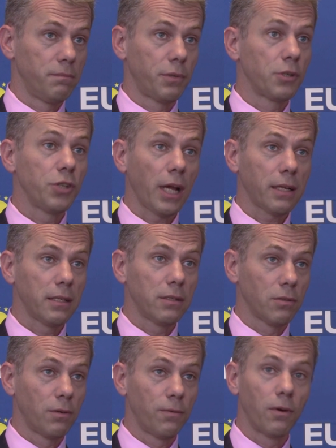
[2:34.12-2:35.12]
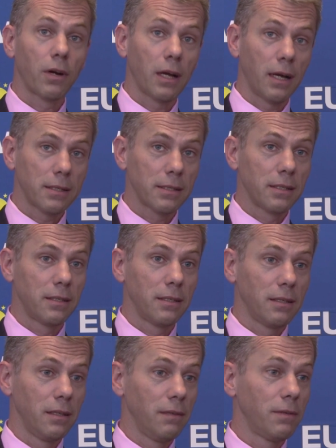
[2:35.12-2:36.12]
projected or forecasted
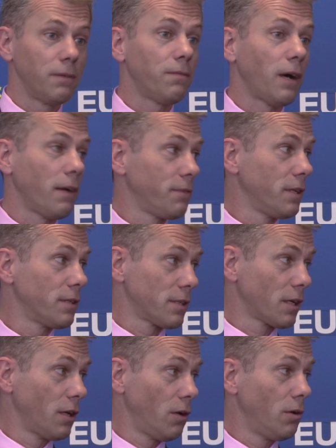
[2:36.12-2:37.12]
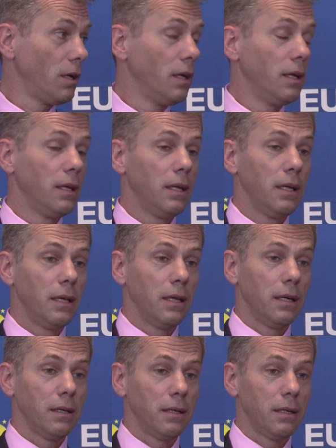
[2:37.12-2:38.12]
even five years ago.
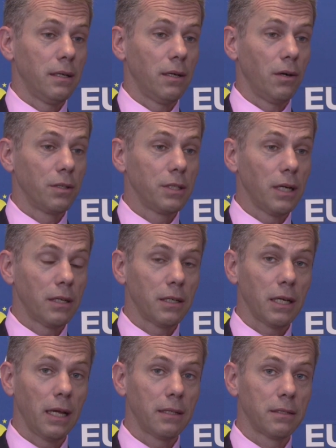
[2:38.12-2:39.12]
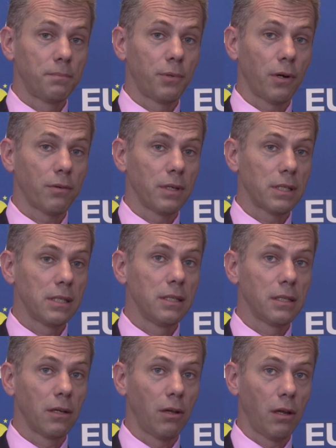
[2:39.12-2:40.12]
on the other hand, the progress
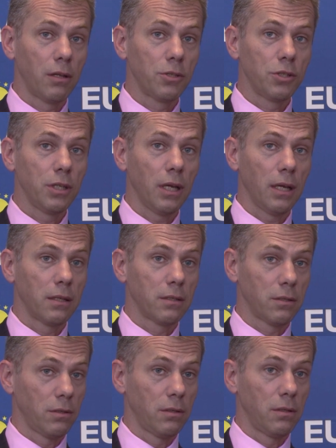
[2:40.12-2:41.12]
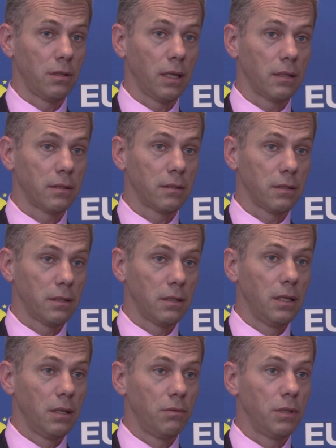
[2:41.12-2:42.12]
in technology and, and
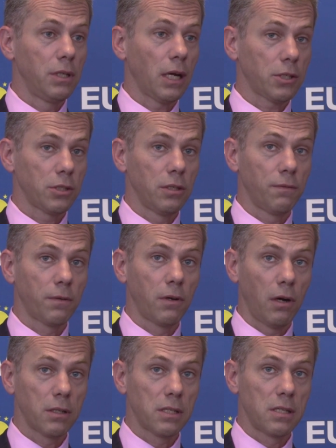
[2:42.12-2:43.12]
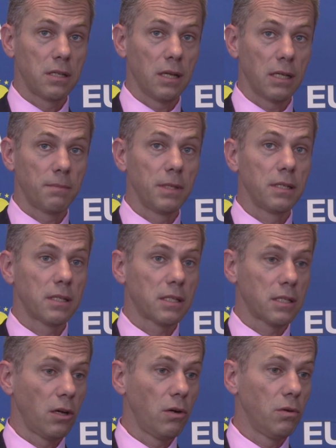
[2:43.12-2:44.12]
reduction of costs has been
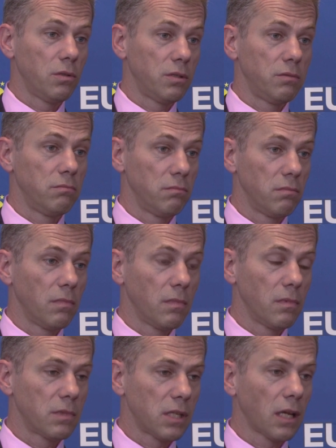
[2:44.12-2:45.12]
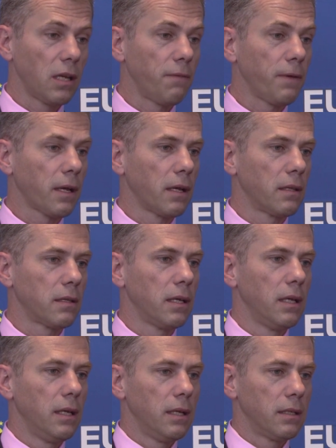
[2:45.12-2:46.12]
so significant
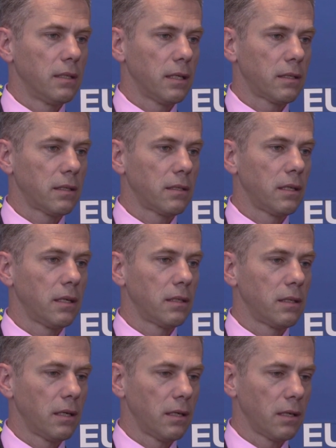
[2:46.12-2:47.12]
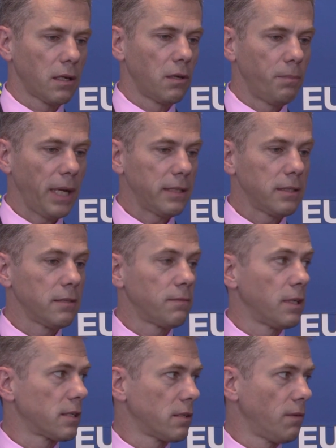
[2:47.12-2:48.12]
that the, the, the
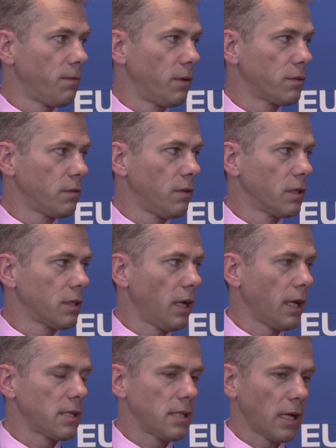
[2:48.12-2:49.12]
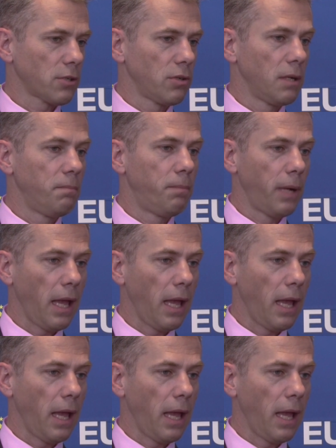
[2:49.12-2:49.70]
competitiveness of photovoltaics actually